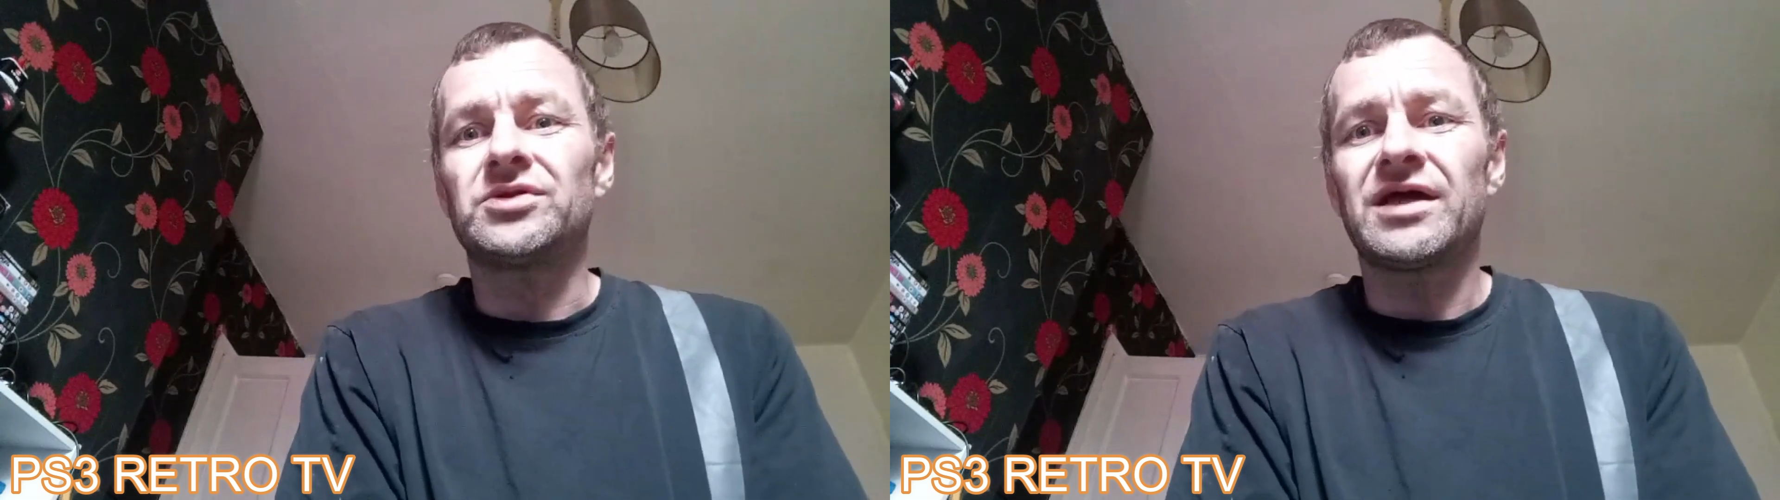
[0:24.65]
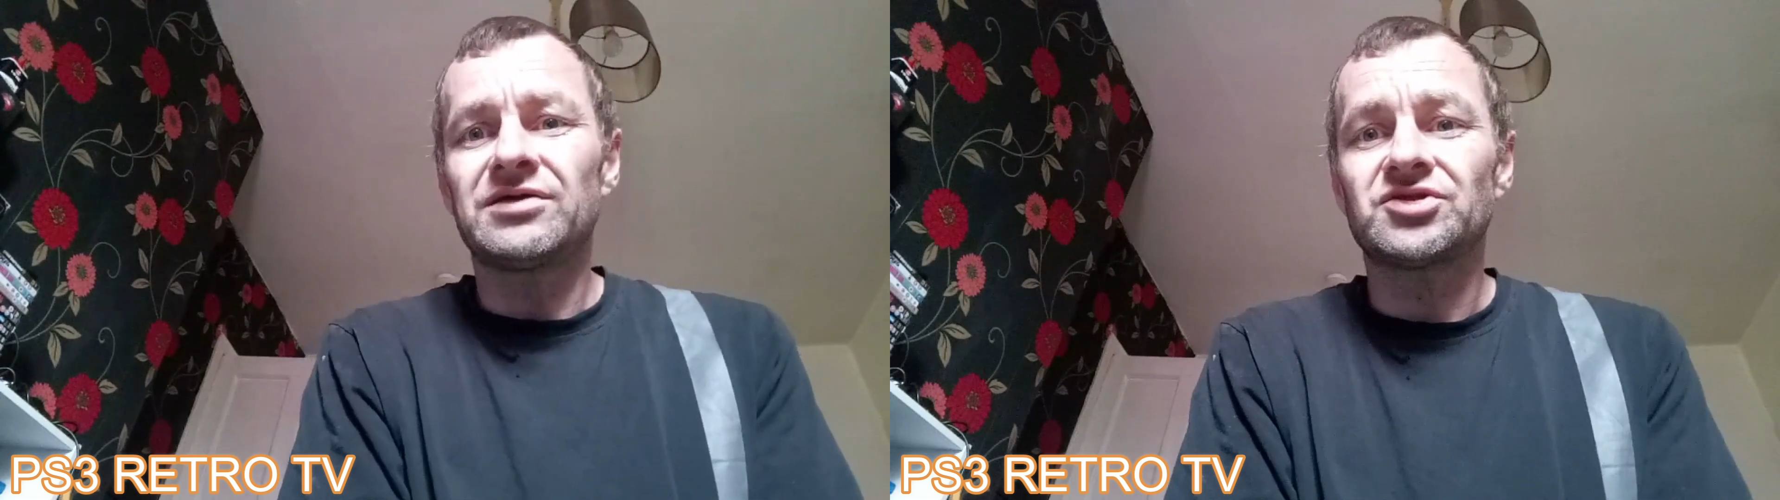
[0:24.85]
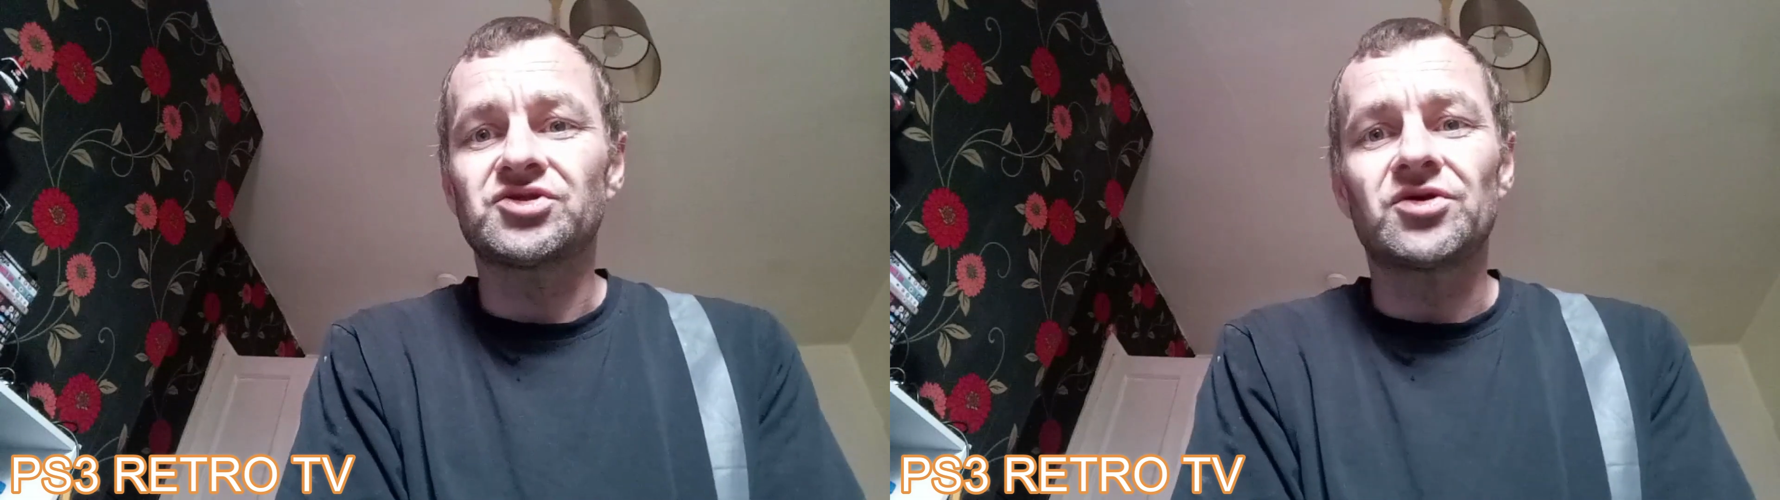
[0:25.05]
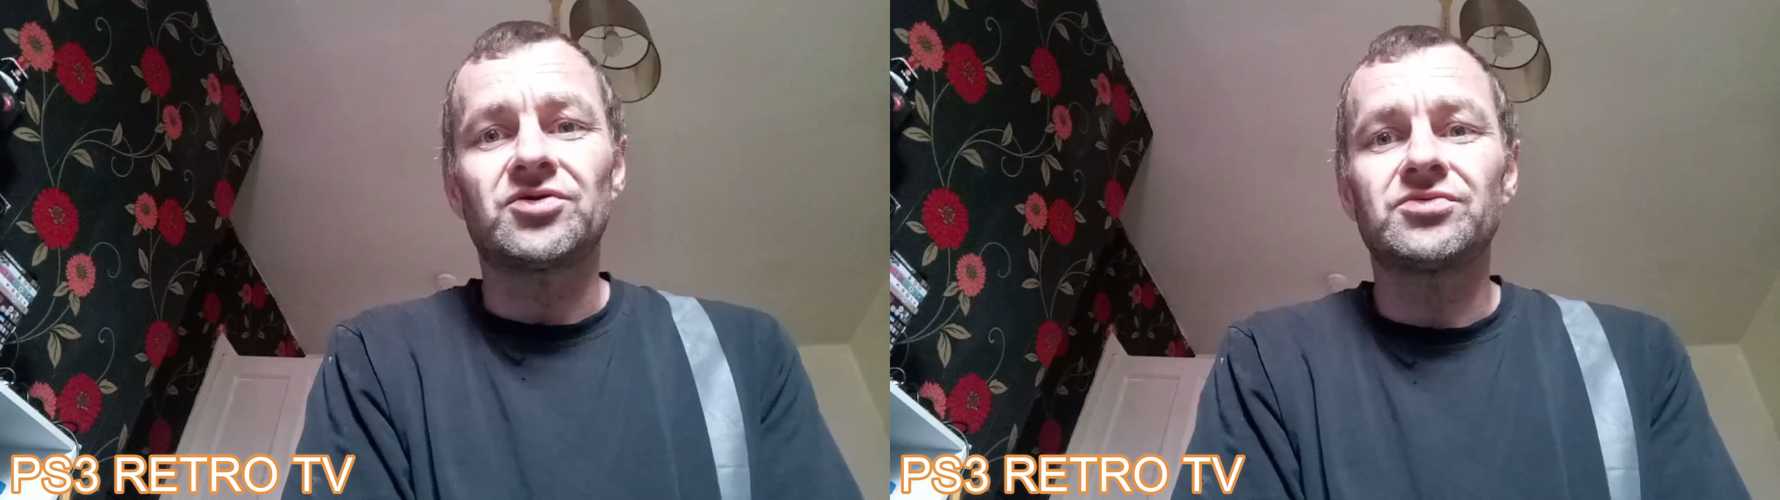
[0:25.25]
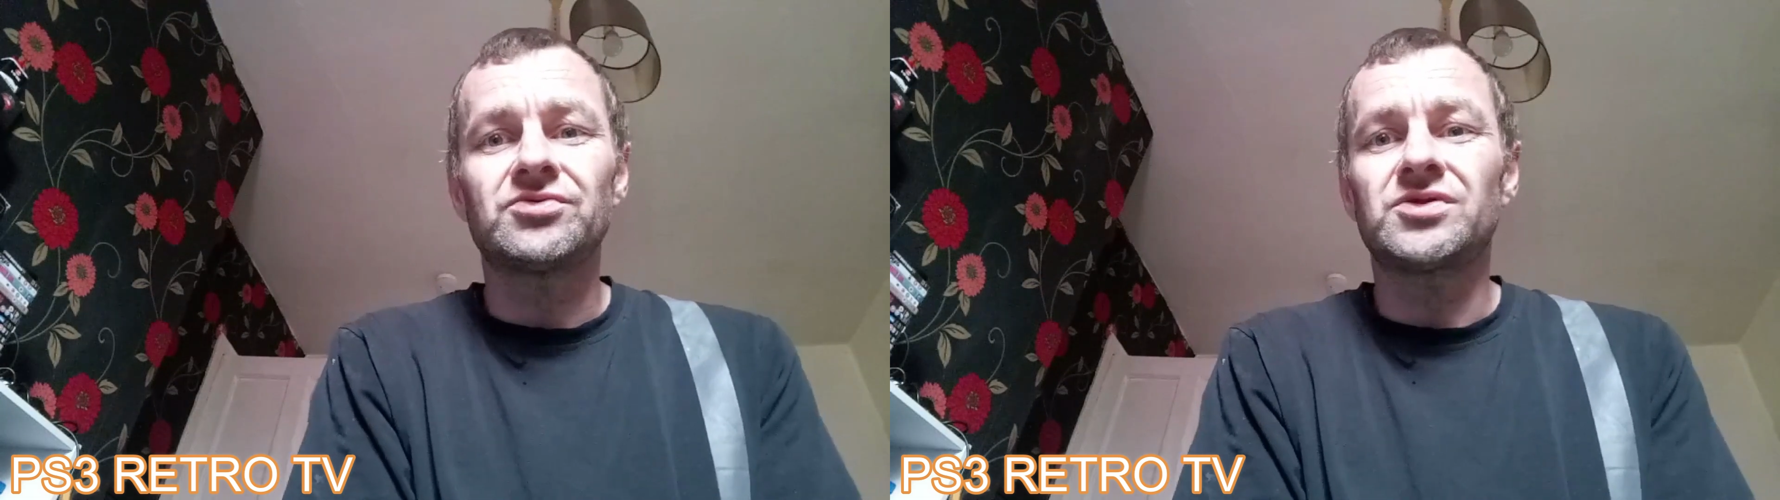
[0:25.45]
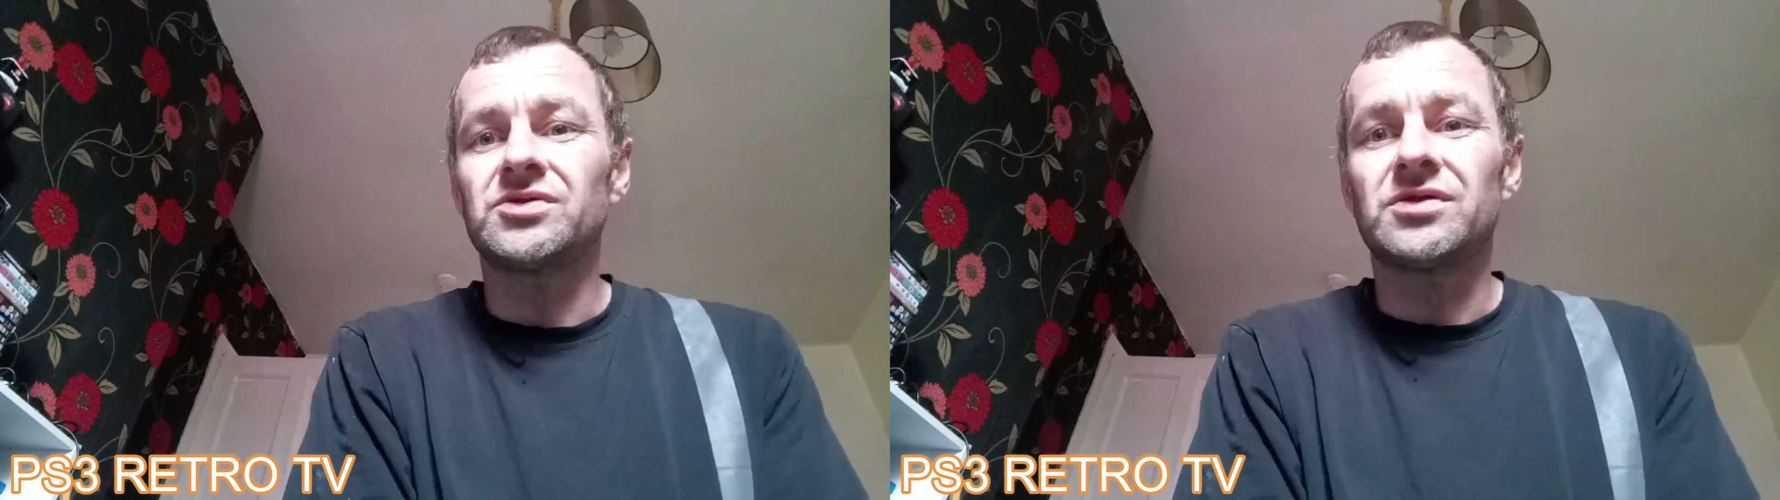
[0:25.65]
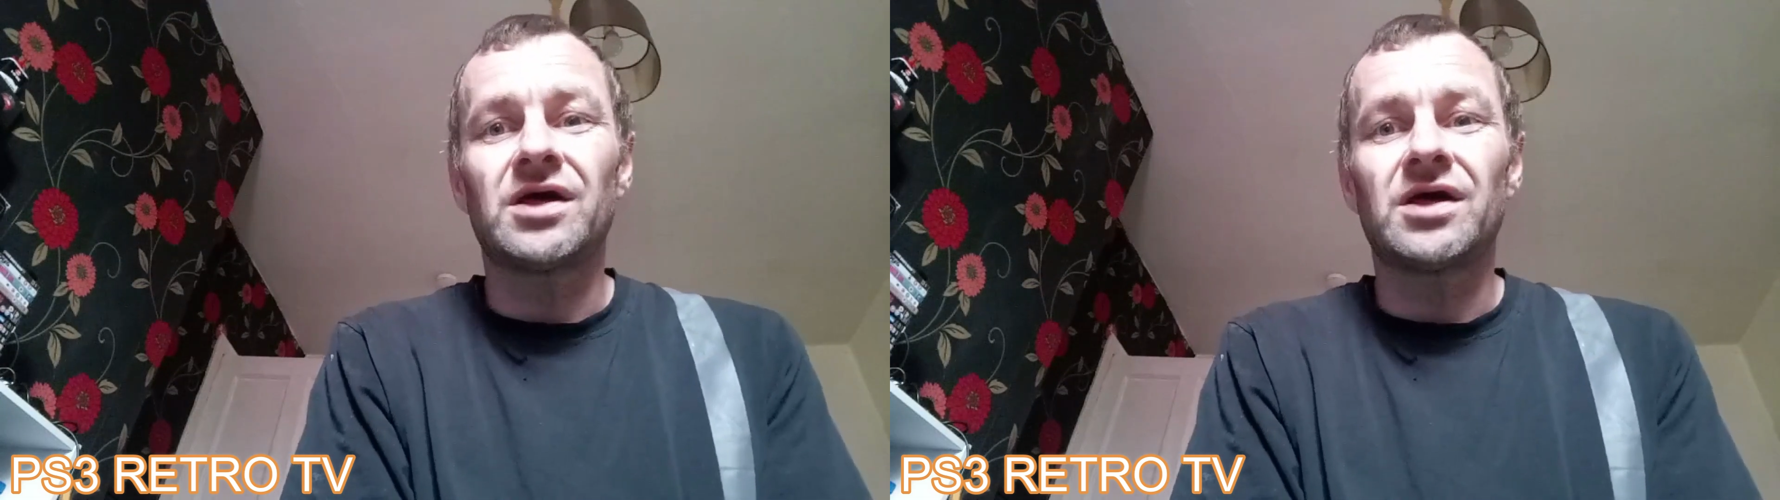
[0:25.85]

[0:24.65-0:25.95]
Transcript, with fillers: 10 stalls,